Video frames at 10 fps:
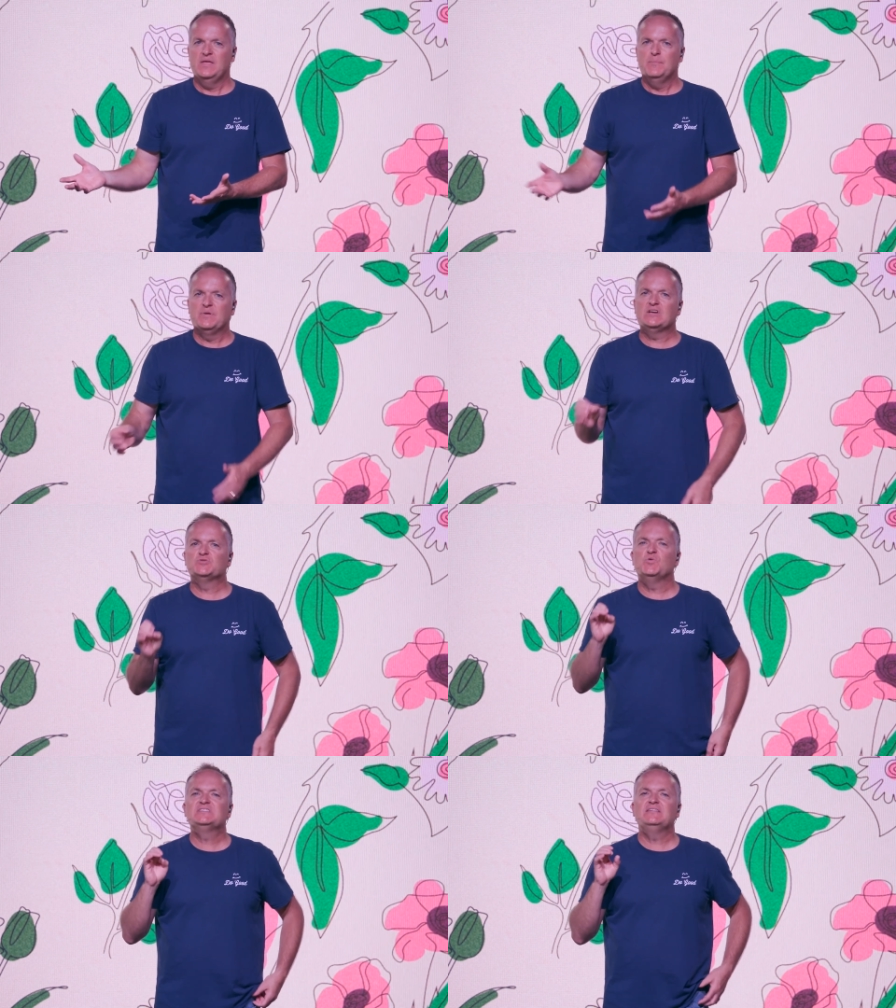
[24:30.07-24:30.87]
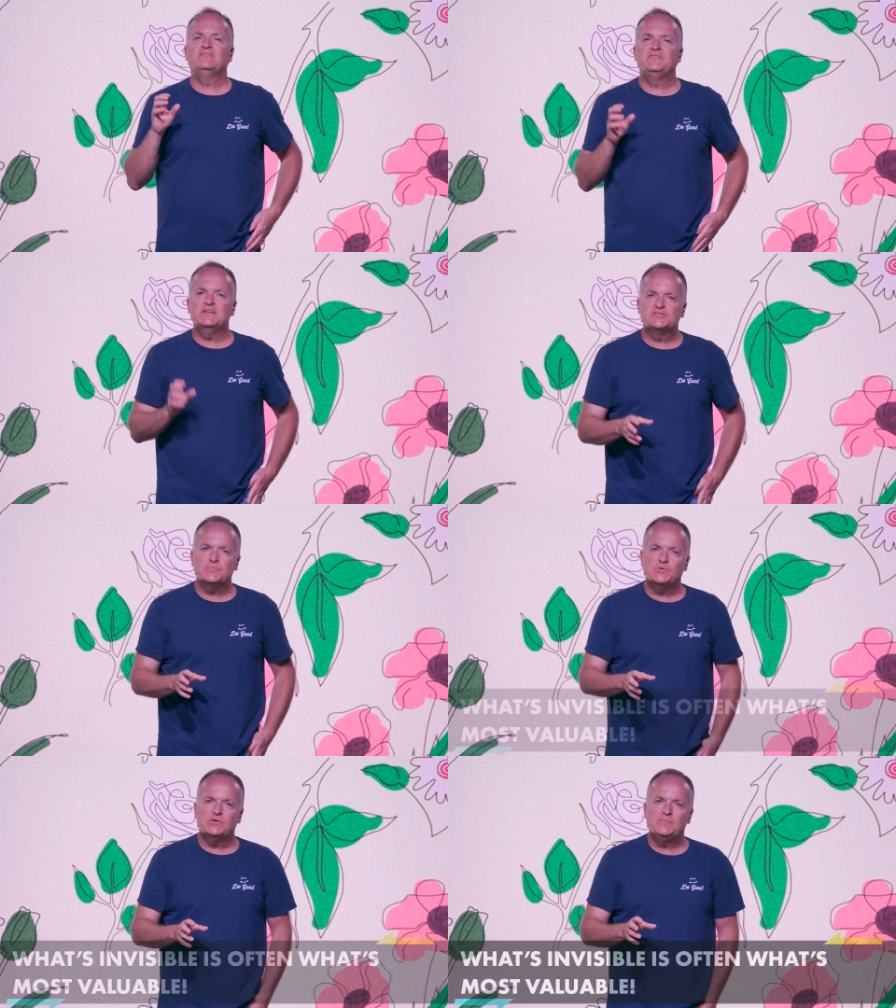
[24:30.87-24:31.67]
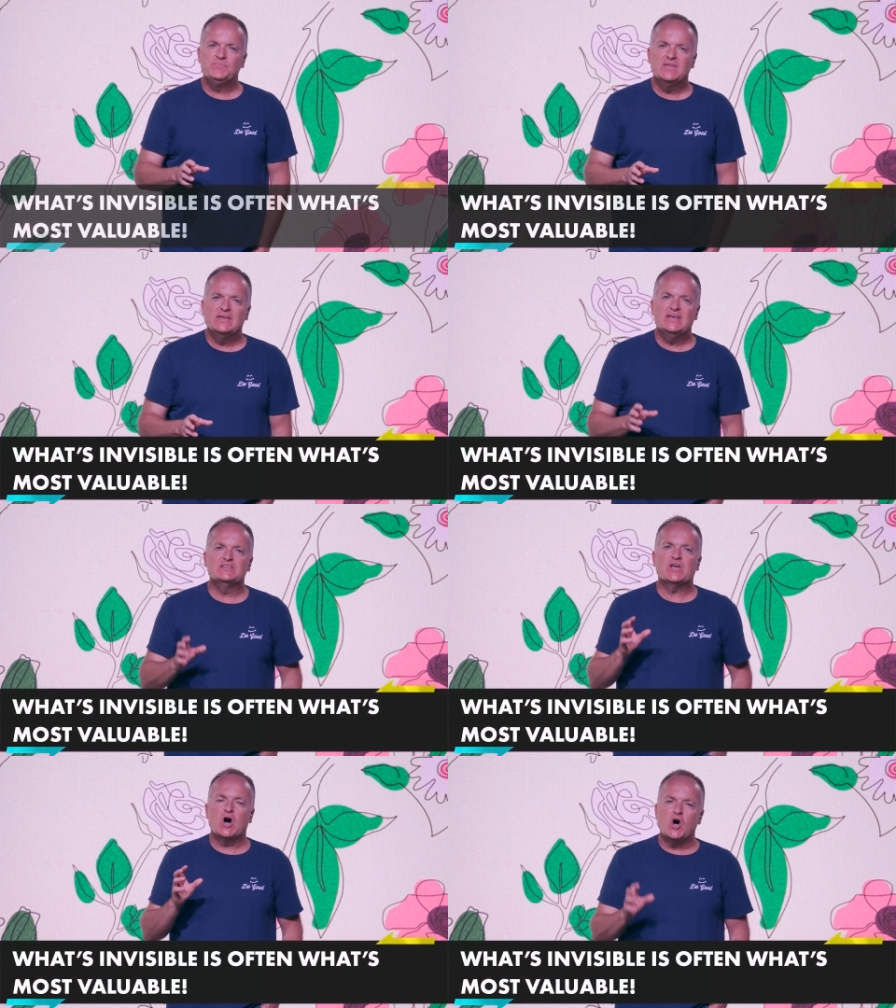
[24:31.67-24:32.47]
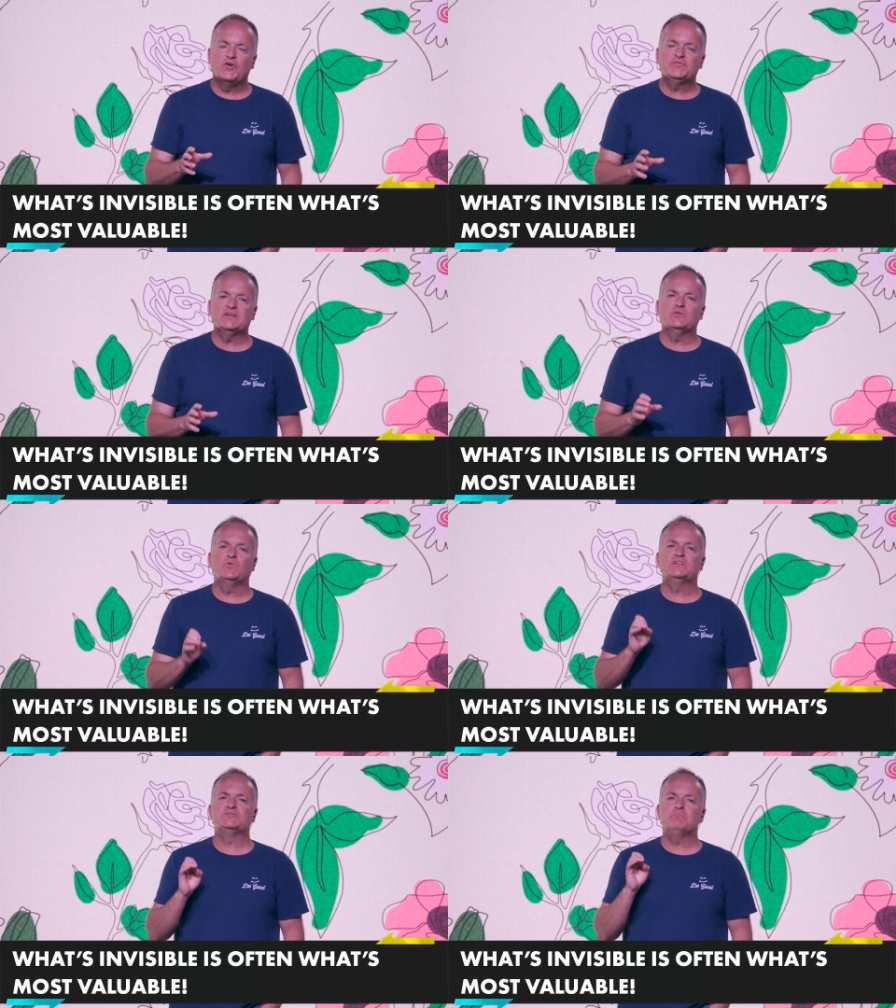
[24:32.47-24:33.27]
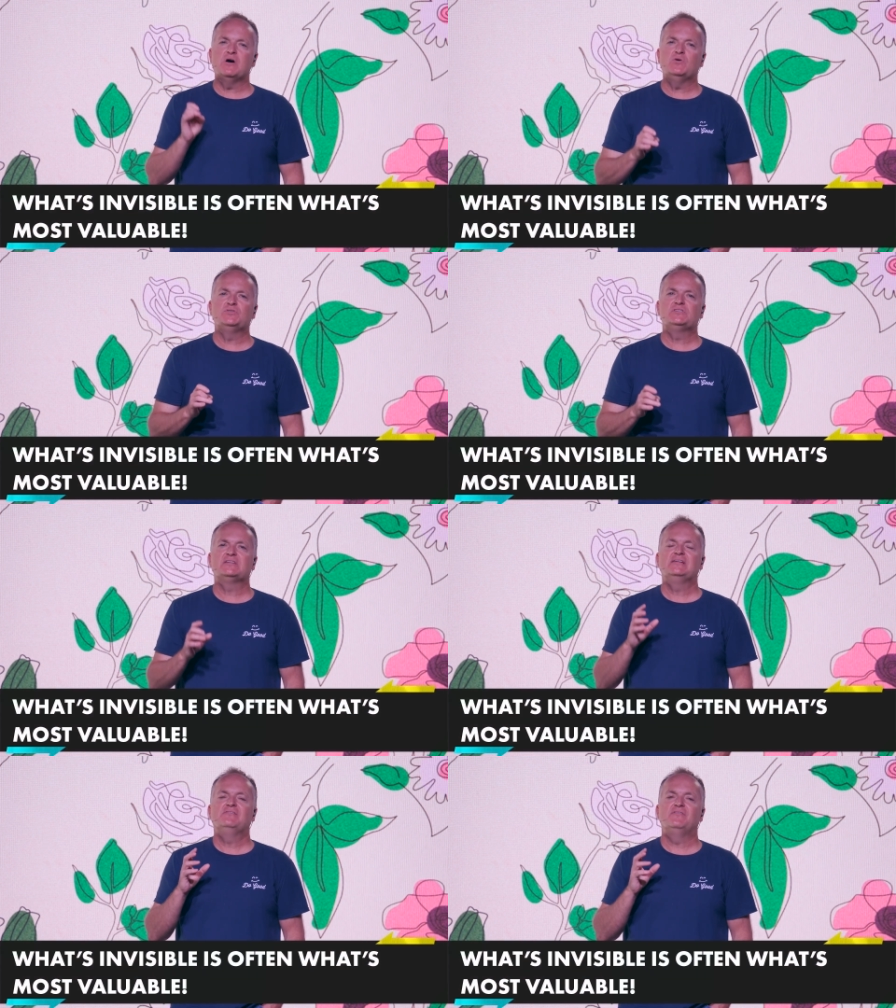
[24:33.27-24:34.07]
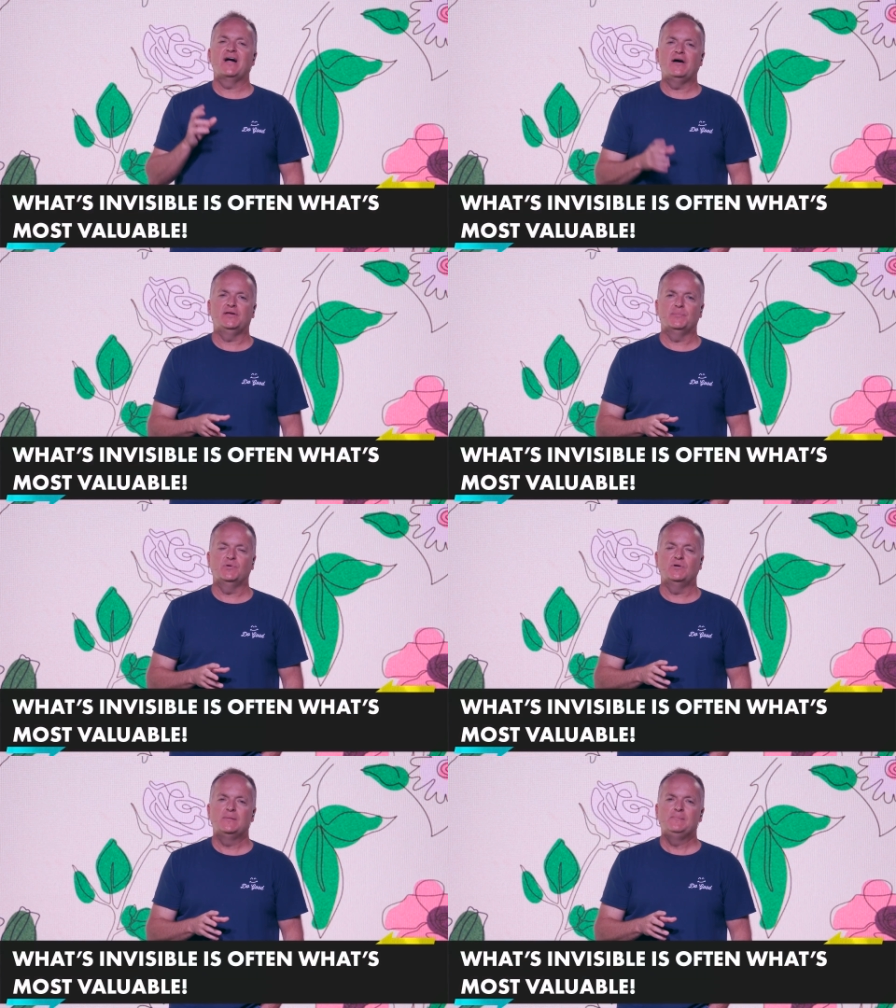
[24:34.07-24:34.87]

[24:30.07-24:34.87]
Because what's invisible is often what is most valuable.